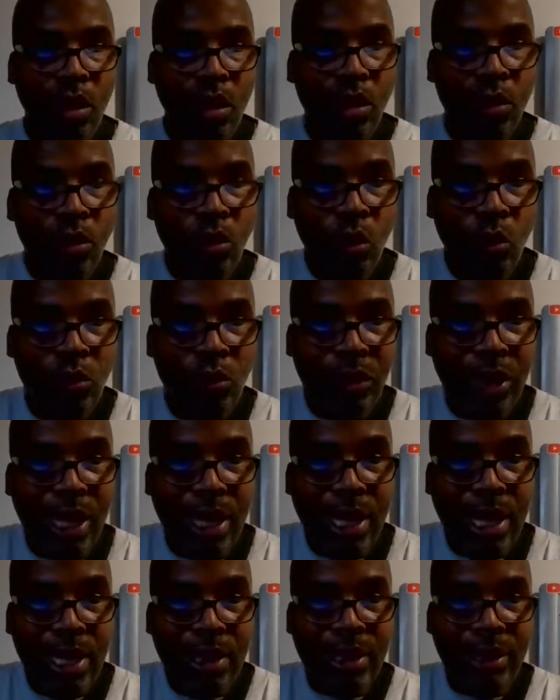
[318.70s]
So
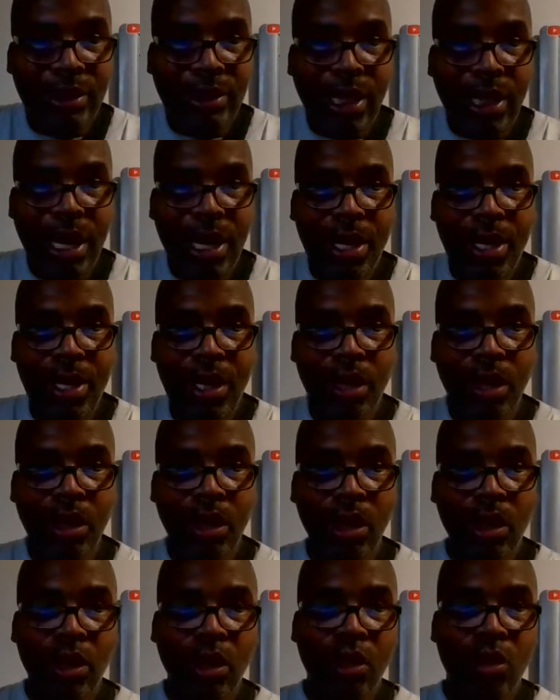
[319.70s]
saying that to say,
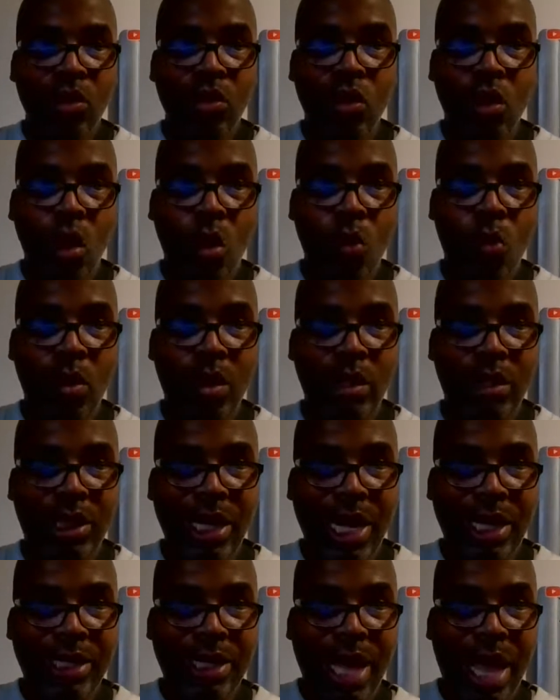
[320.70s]
when
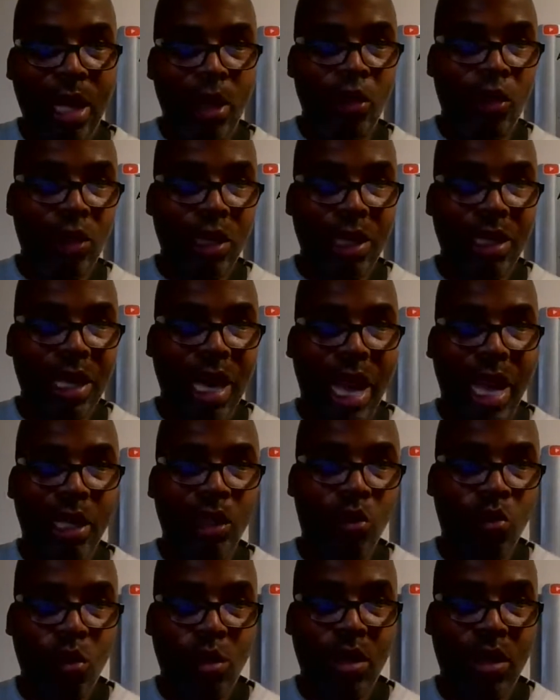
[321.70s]
technology
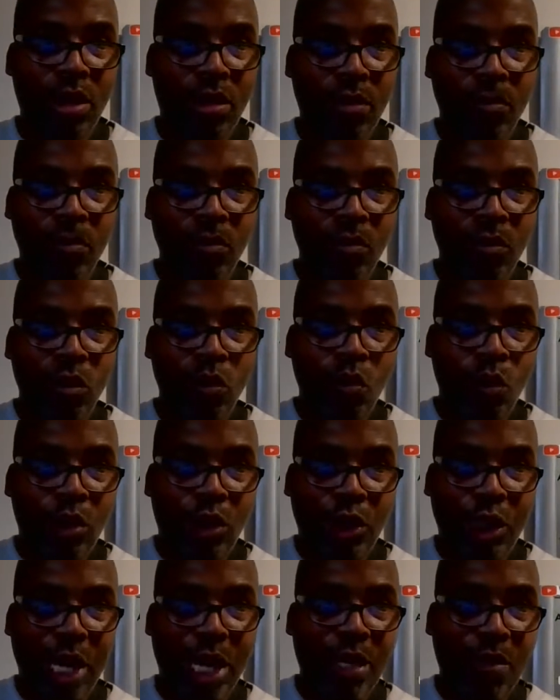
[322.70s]
aligns with
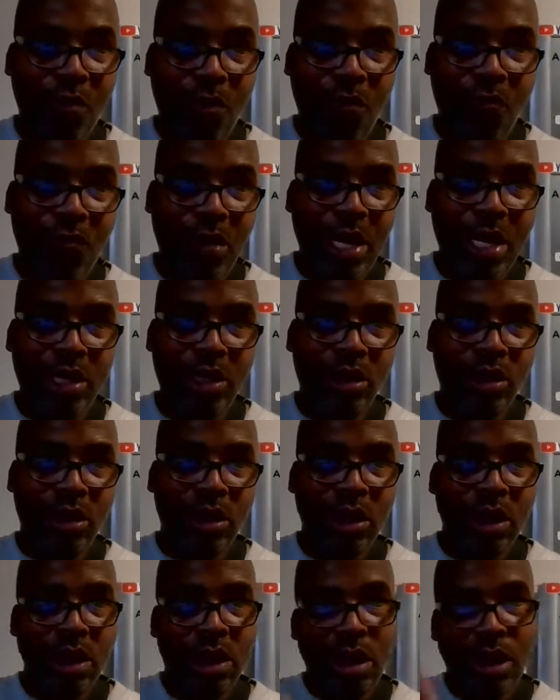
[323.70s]
chain of
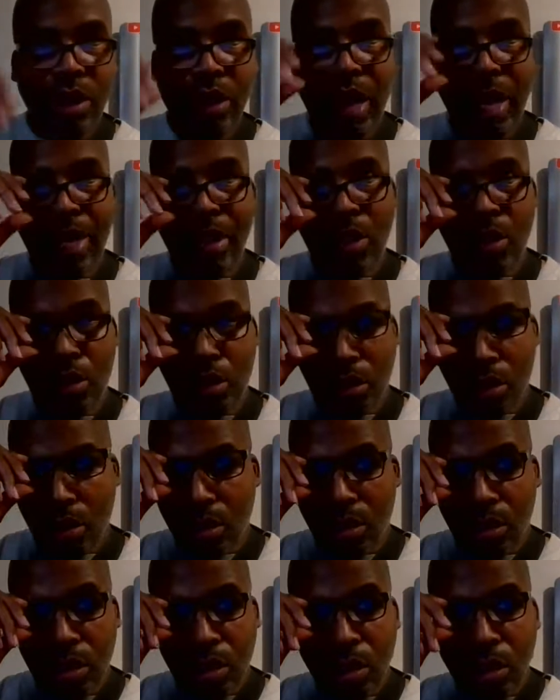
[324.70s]
events, like
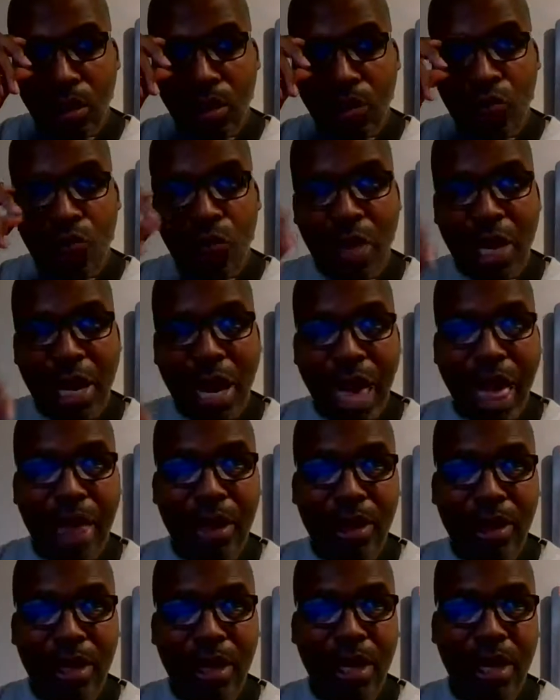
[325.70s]

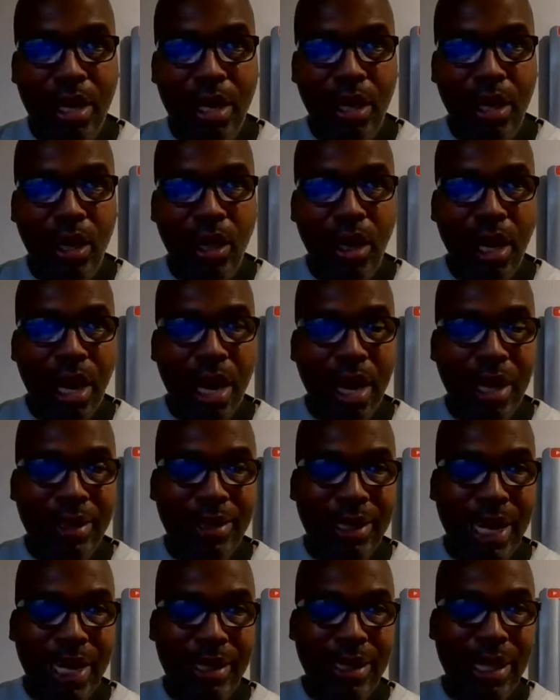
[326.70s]
reality and
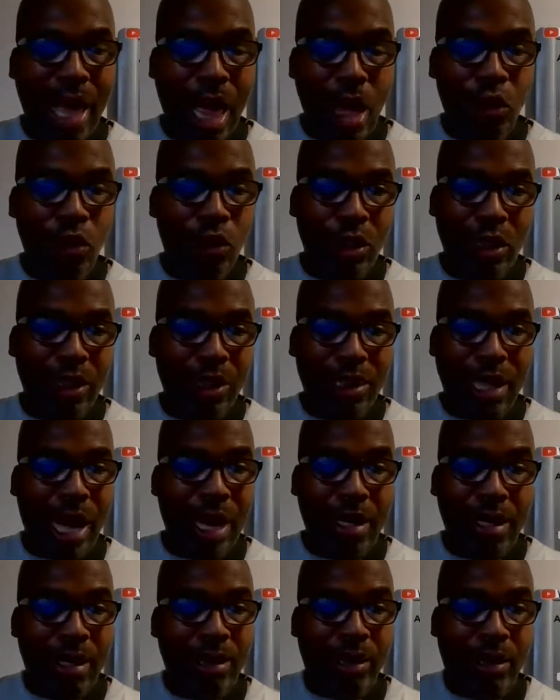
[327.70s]
technology is
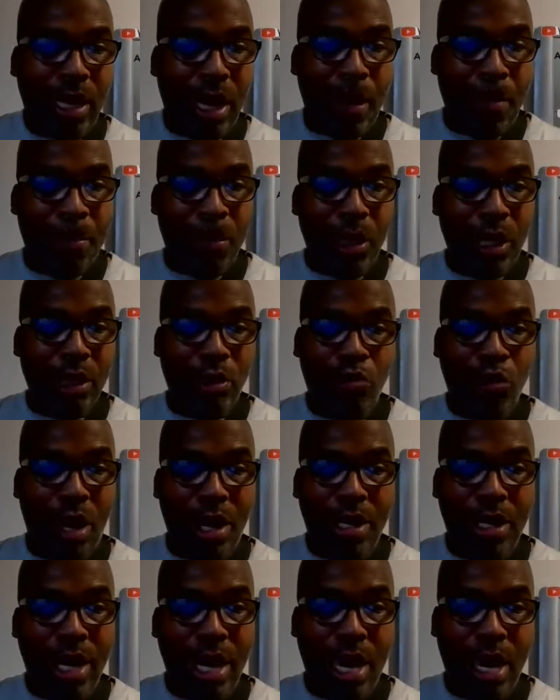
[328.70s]
not in the same place
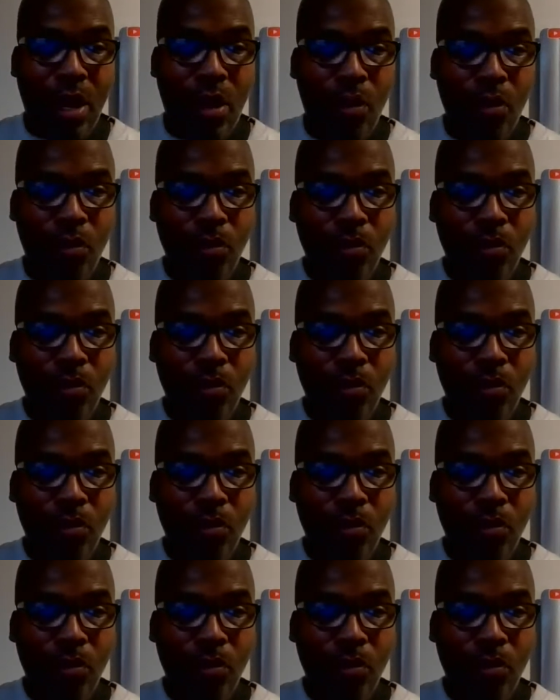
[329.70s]
right now.